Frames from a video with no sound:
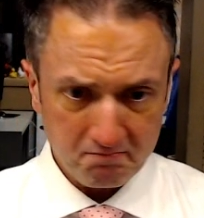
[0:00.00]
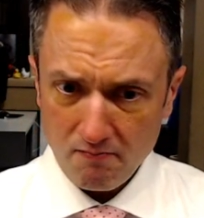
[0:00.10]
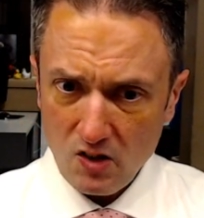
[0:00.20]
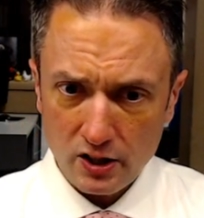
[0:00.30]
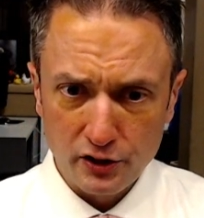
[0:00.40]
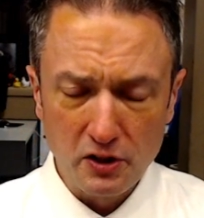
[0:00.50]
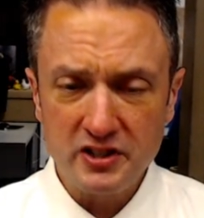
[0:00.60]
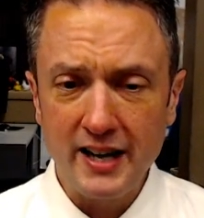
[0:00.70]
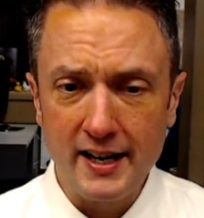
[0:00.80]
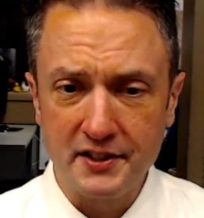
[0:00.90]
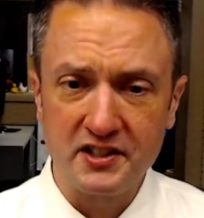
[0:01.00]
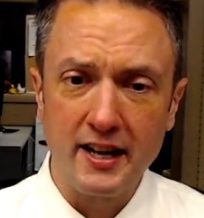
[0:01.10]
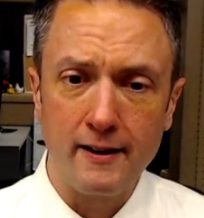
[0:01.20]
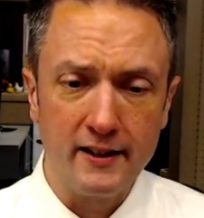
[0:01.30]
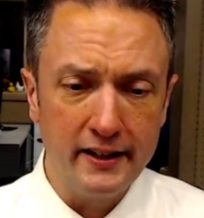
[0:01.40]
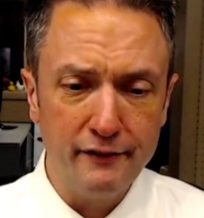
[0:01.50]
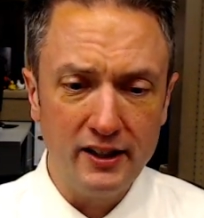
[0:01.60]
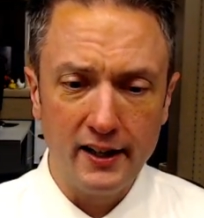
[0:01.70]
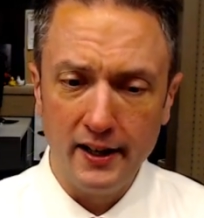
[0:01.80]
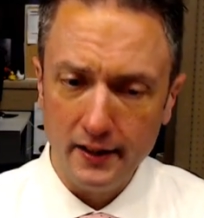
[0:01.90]
clear skies Saturday
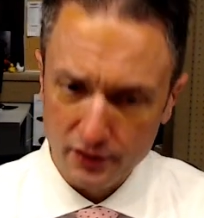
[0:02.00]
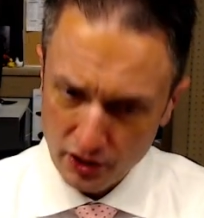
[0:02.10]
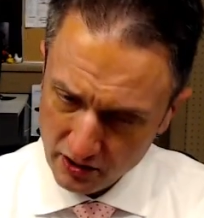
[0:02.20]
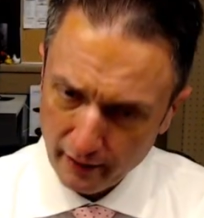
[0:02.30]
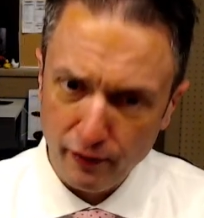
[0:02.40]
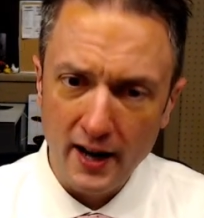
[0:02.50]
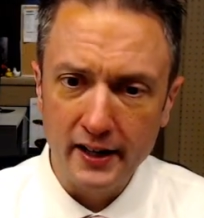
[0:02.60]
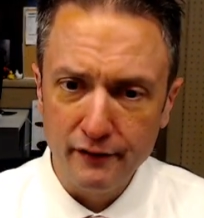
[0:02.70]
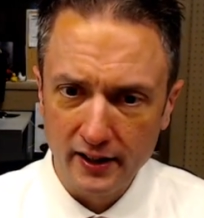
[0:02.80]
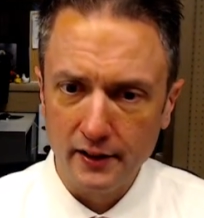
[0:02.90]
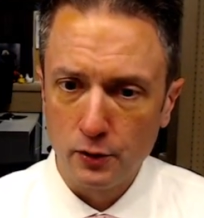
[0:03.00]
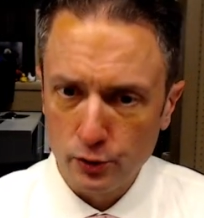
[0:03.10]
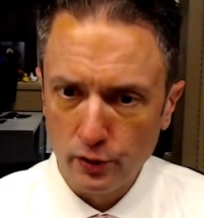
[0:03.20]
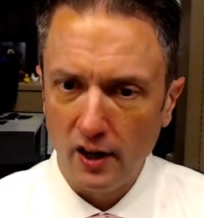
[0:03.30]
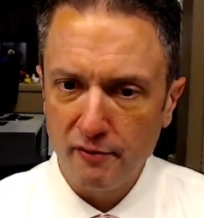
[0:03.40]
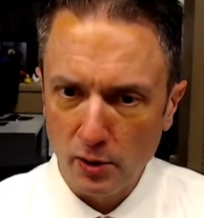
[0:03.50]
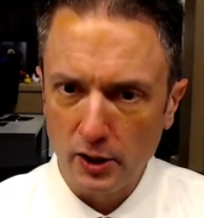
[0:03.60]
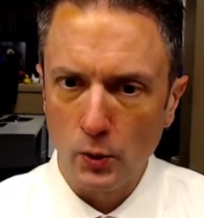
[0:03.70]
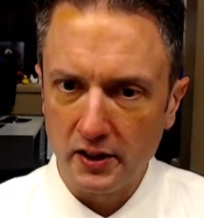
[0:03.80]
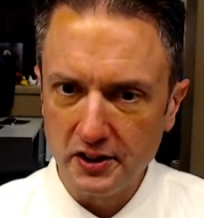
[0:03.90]
evening, and just like Friday evening, it'll cool off pretty
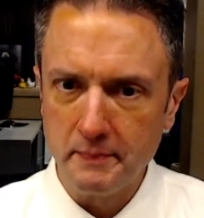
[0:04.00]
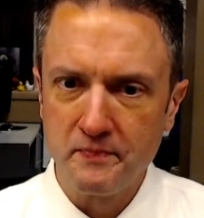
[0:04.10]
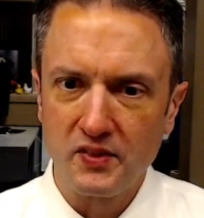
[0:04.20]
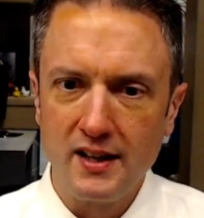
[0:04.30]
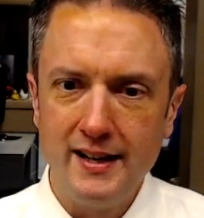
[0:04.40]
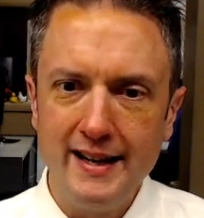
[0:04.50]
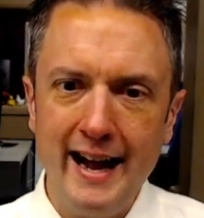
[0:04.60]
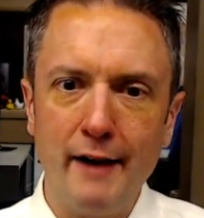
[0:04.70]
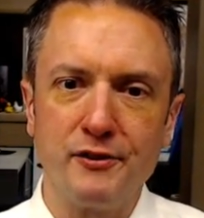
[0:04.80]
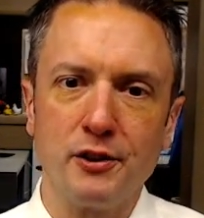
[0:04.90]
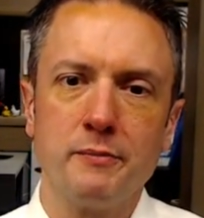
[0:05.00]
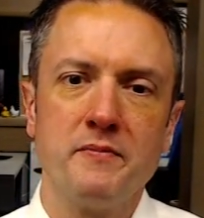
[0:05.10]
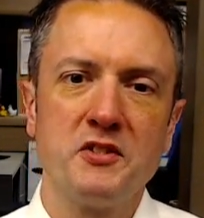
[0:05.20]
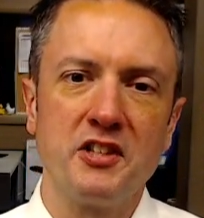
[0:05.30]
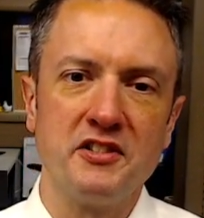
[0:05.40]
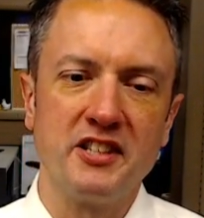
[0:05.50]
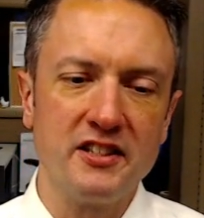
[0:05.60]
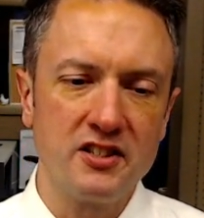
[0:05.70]
quickly after sunset.